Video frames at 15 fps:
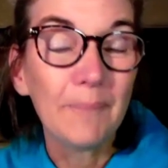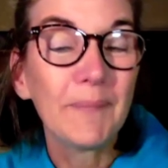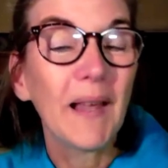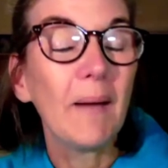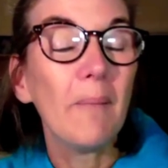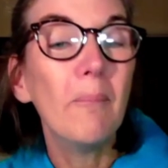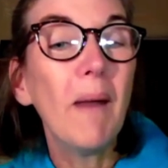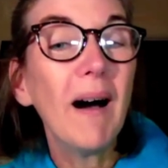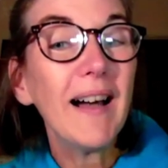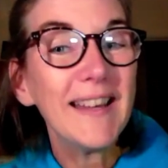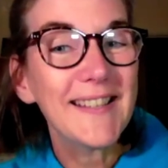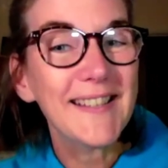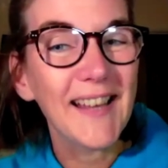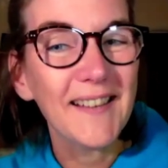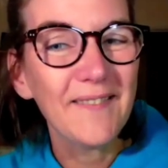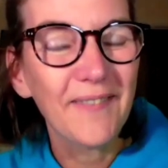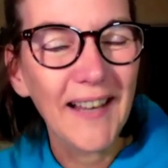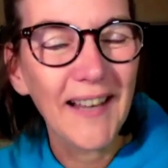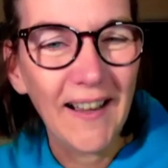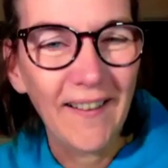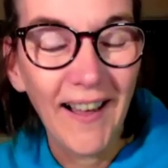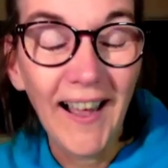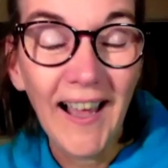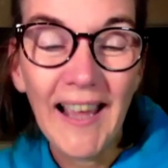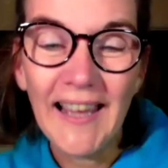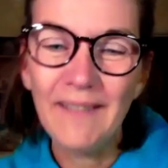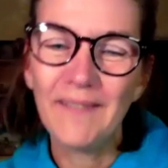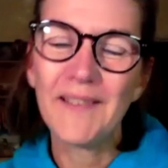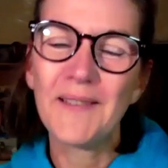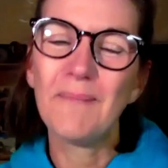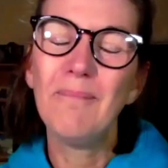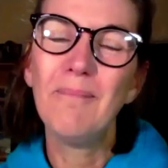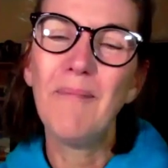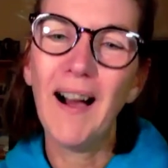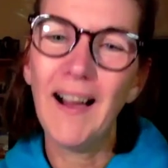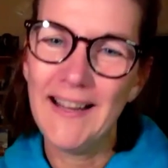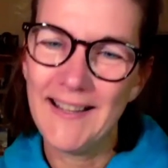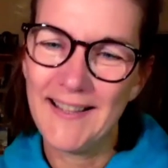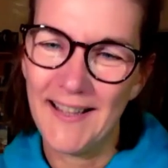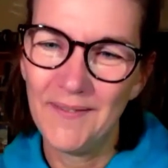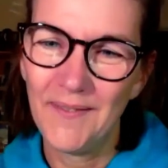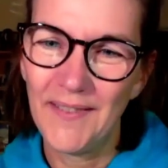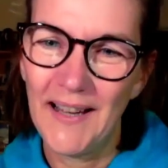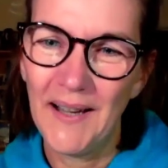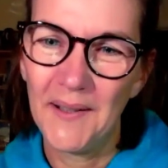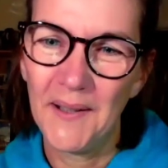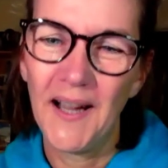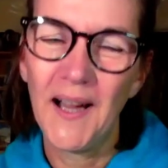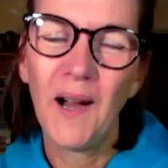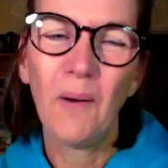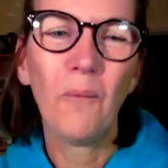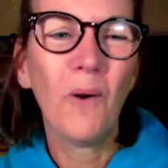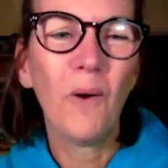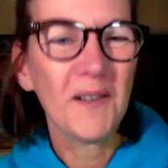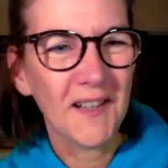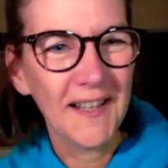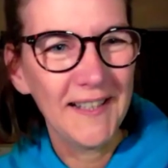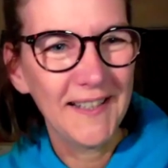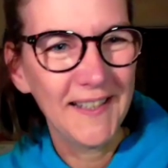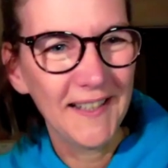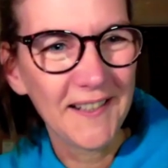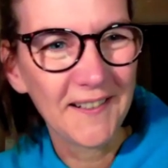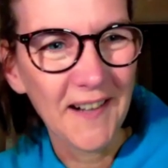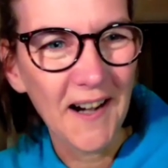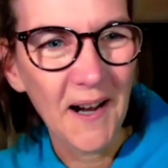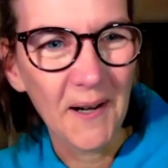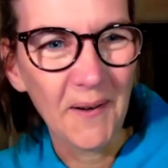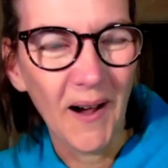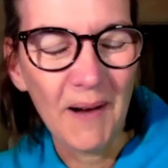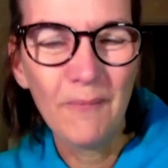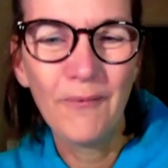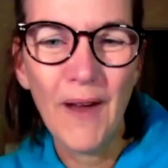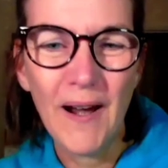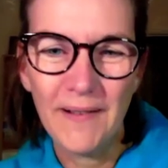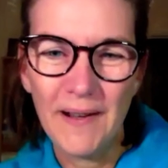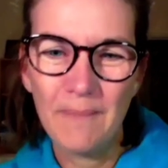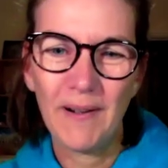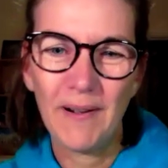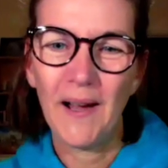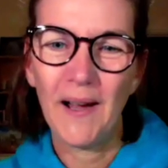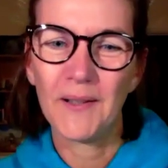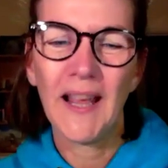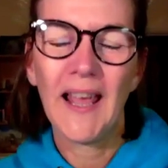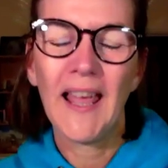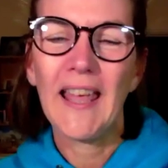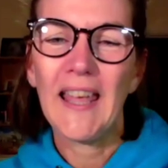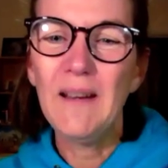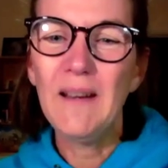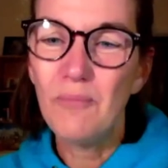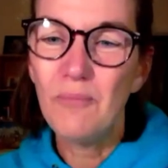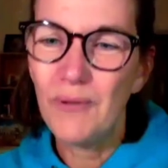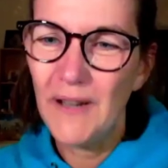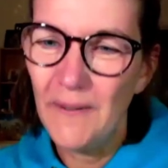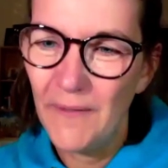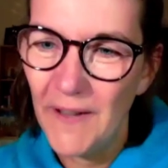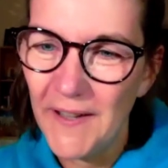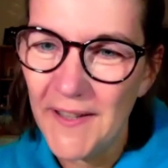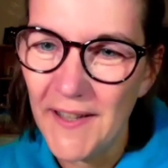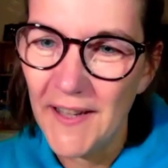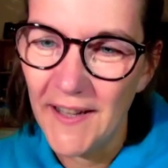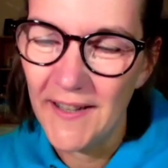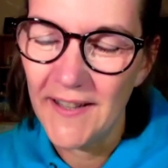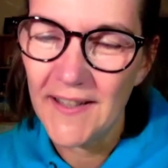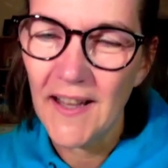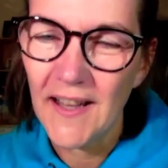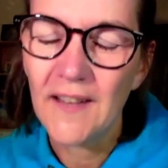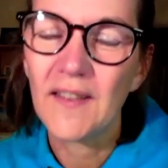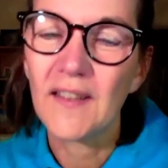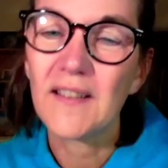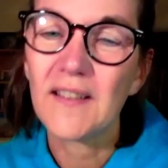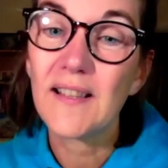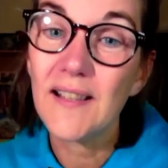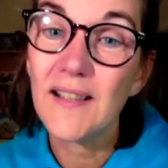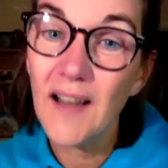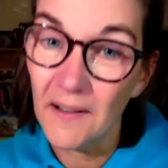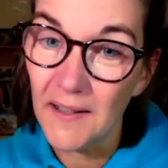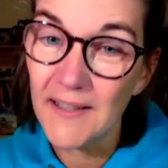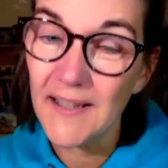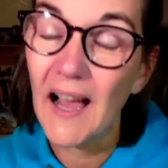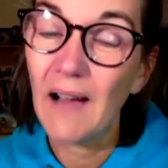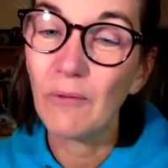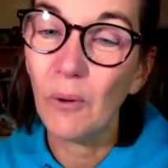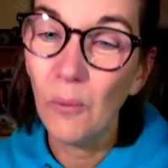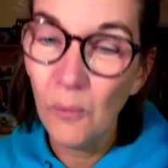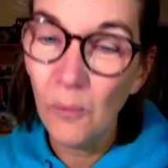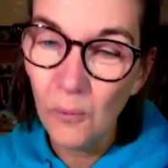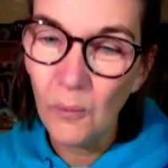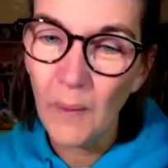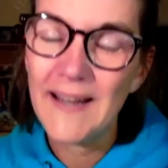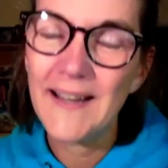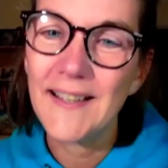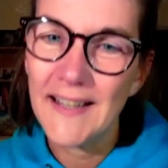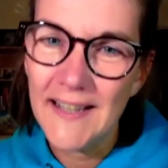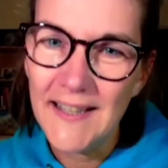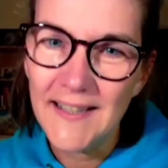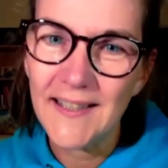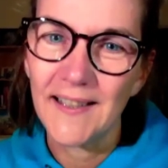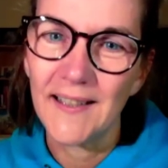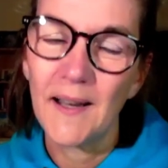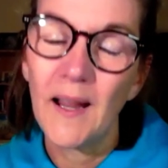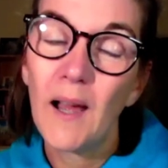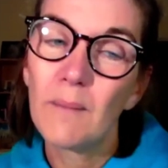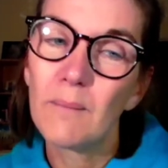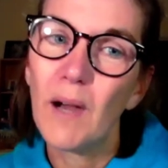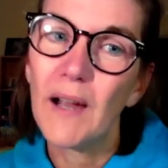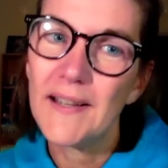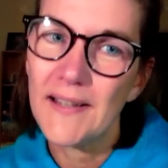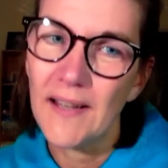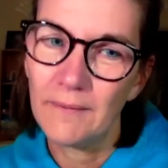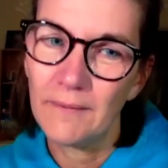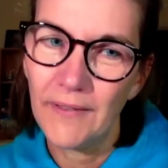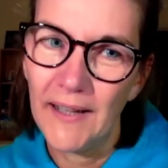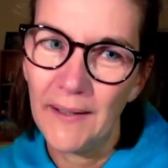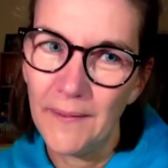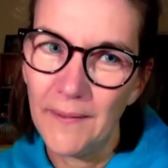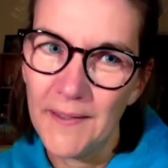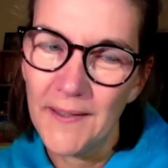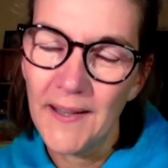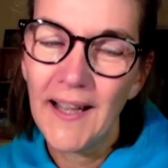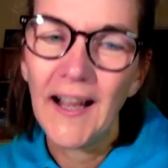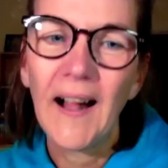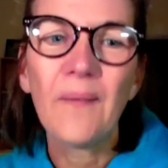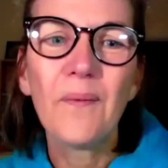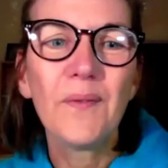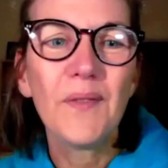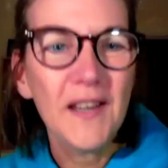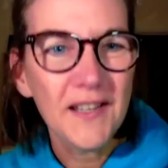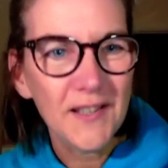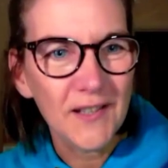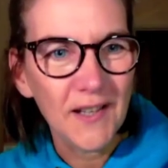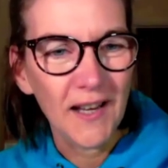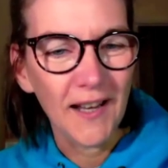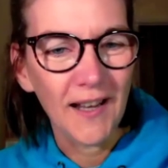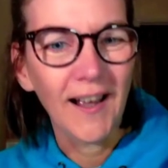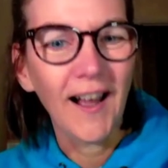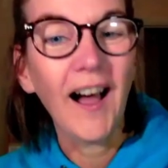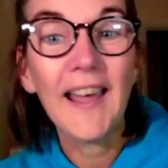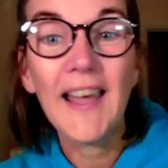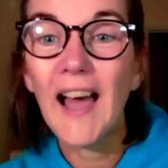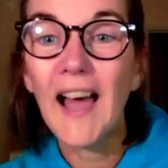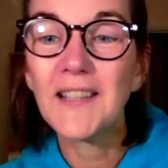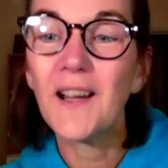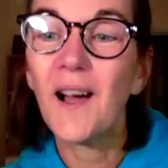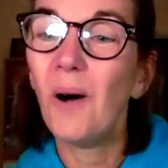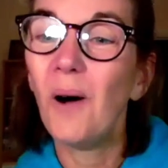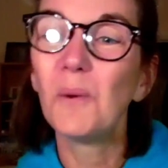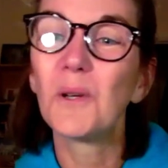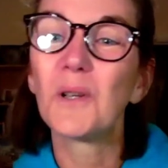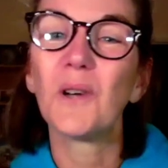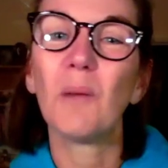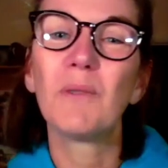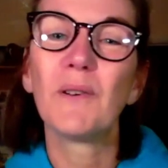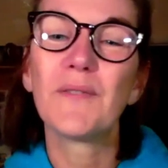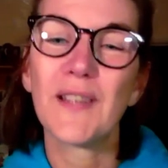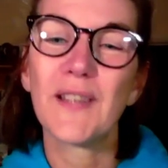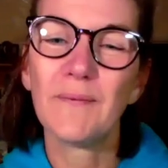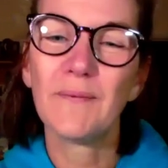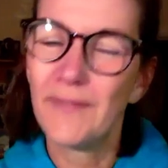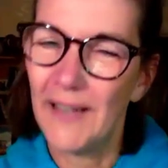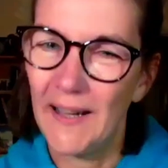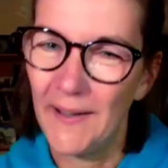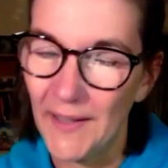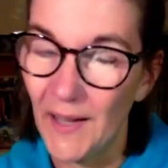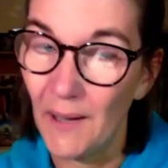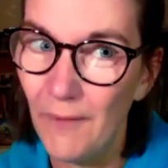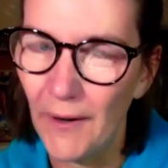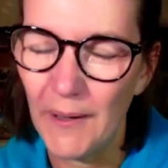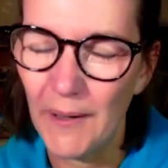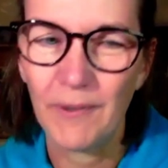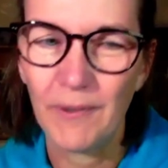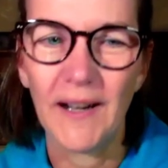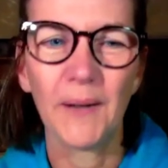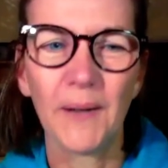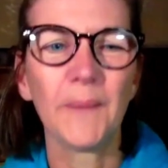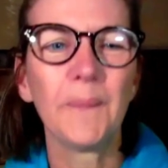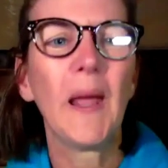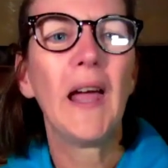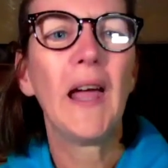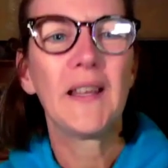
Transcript: um, my sunflower. It was my sunflower, what I did grow. I'm very proud. In previous years, the slugs have always eaten my sunflowers. And this year, I had a whole crop of sunflowers. I'm very proud.